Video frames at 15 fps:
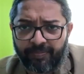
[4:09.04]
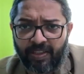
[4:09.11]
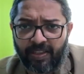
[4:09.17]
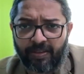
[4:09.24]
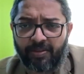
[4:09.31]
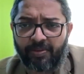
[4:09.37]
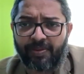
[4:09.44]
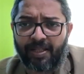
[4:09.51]

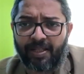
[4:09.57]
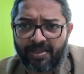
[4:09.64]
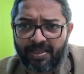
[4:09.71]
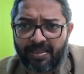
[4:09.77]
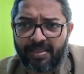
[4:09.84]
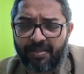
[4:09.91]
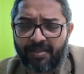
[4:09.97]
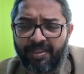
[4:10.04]
in
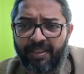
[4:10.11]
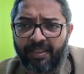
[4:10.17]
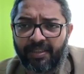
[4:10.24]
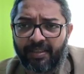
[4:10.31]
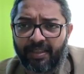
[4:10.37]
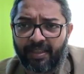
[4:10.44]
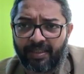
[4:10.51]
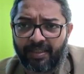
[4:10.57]

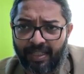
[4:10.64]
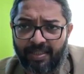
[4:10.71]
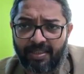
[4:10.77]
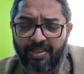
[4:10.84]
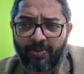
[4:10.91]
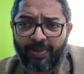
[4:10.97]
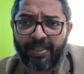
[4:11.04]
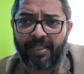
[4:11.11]
2017, and that
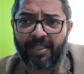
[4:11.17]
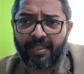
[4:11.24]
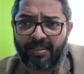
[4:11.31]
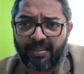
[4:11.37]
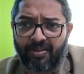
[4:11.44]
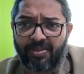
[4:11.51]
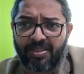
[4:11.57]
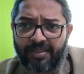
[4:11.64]
is why they
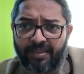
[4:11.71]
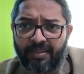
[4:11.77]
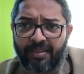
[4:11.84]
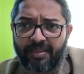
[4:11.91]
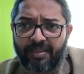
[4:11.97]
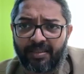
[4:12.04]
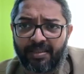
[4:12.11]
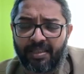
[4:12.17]
have to
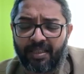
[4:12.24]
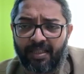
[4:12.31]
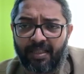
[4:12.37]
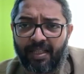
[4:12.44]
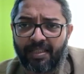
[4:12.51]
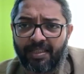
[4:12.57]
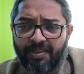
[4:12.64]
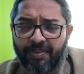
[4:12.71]
stitch this
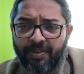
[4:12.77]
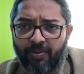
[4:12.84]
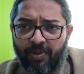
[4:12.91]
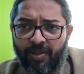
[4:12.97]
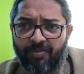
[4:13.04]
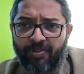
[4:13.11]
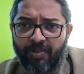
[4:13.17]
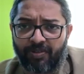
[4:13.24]
alliance with
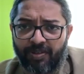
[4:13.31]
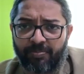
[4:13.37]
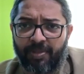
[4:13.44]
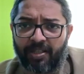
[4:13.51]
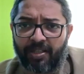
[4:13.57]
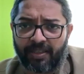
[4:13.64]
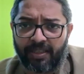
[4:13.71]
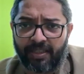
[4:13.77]
Goa Forward
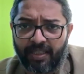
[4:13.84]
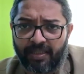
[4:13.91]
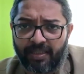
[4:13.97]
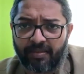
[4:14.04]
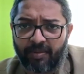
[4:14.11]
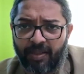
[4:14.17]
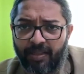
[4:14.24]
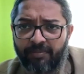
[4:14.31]
Party
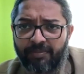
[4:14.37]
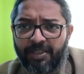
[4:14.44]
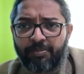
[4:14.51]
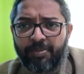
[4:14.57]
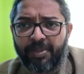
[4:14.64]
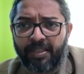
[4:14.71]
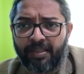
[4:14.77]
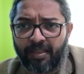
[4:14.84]
and
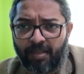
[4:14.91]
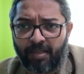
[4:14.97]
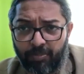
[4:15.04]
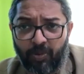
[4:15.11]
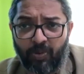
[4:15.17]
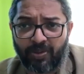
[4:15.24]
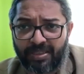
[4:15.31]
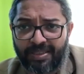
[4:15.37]
MGP
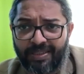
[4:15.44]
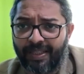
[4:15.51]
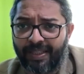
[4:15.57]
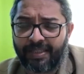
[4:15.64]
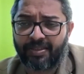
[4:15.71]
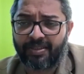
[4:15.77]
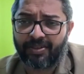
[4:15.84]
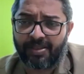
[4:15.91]

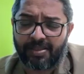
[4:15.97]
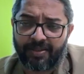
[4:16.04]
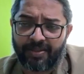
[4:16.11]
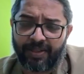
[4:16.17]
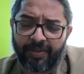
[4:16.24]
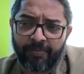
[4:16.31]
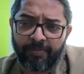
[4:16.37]
post-elections, right?